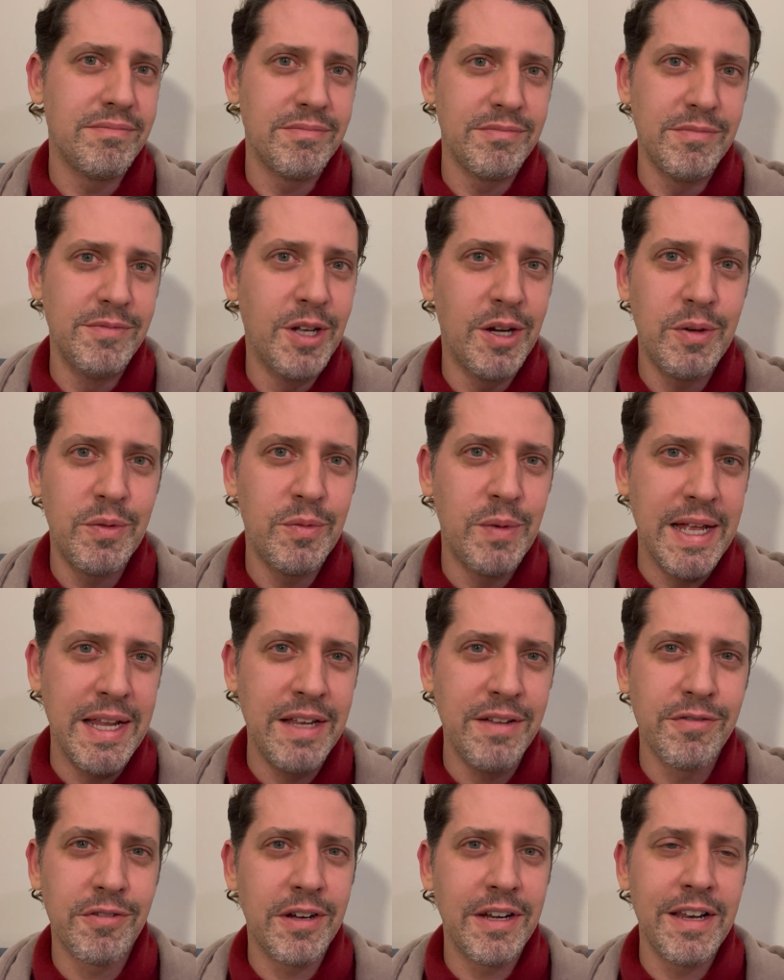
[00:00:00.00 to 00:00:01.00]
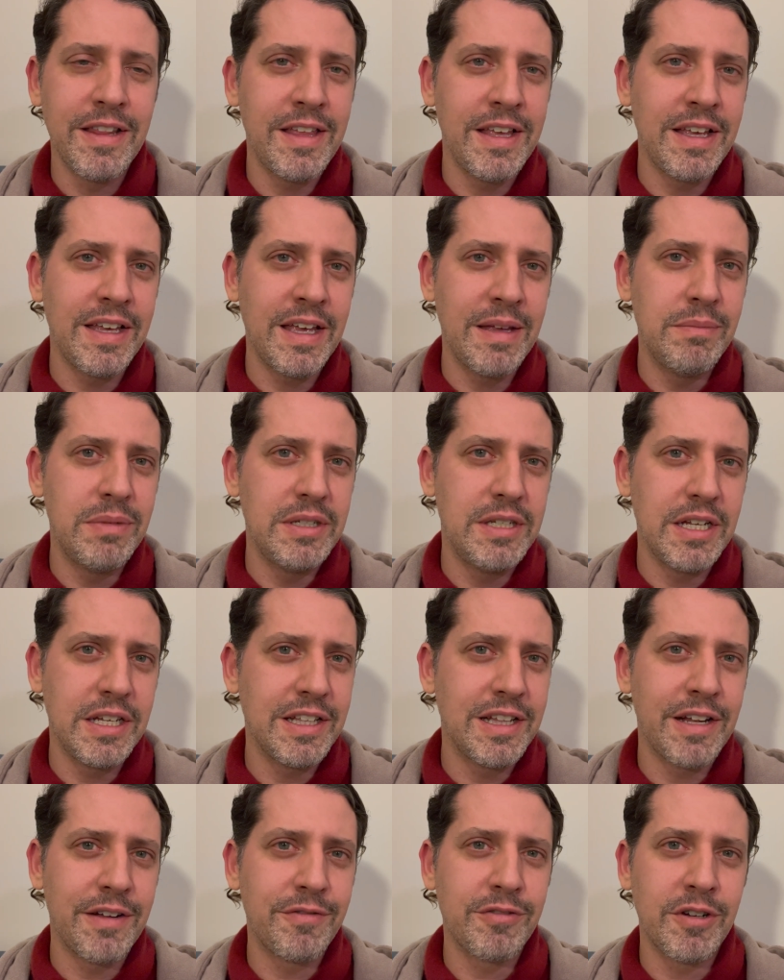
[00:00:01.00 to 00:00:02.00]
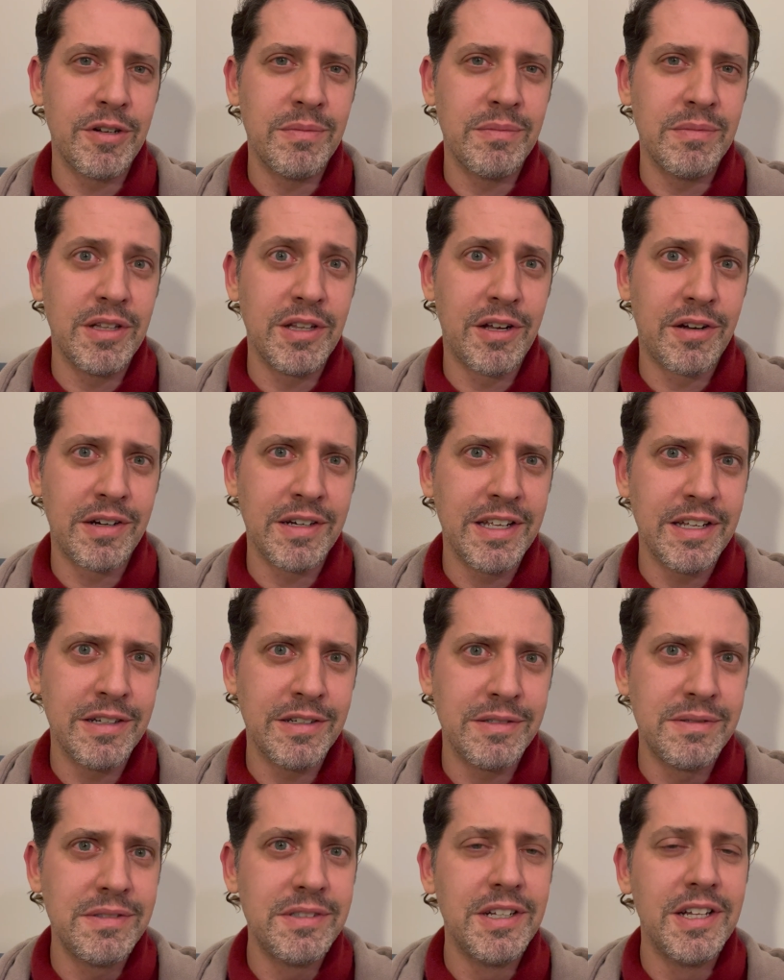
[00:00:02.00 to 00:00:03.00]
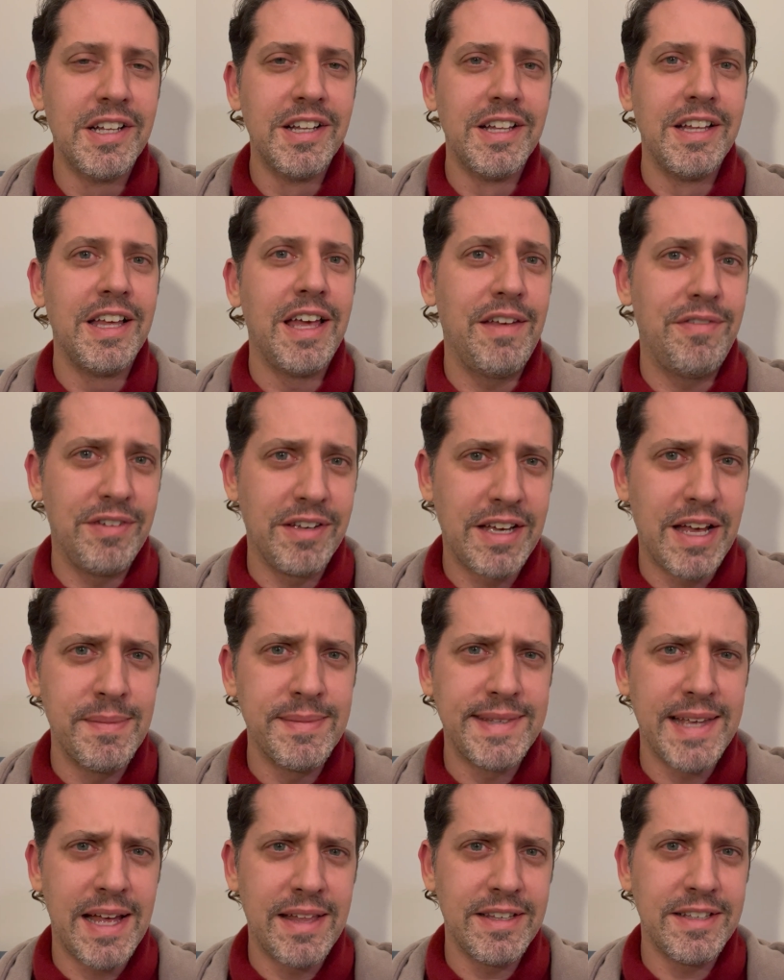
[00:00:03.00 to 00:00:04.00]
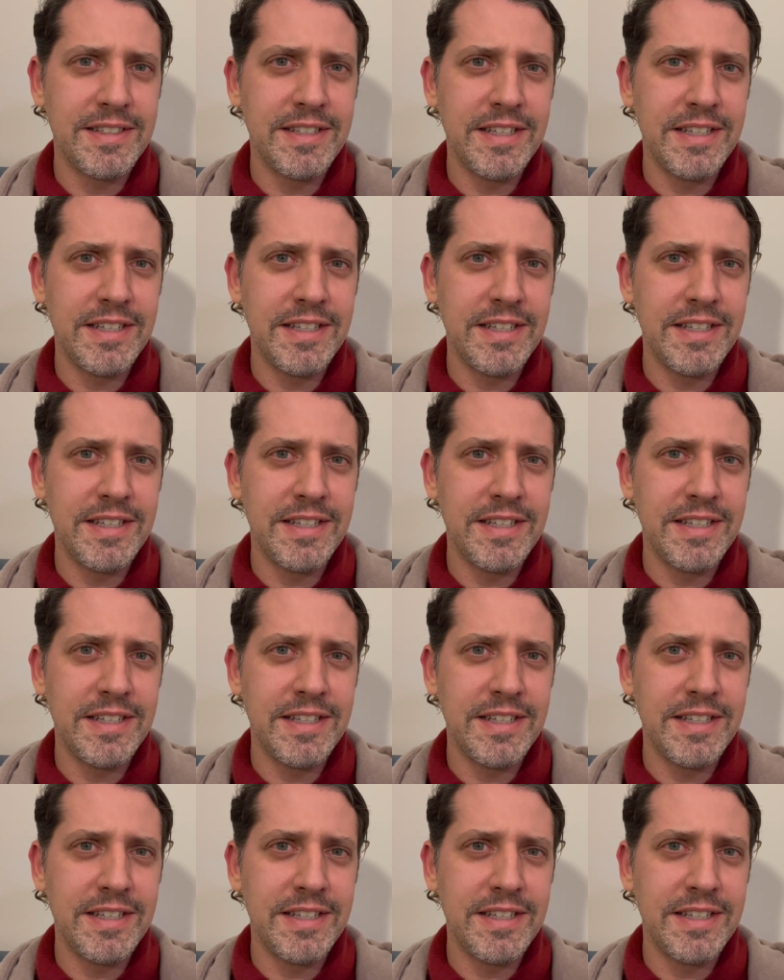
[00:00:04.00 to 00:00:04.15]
not waiting for anything in particular from Lauryn Hill if it comes out this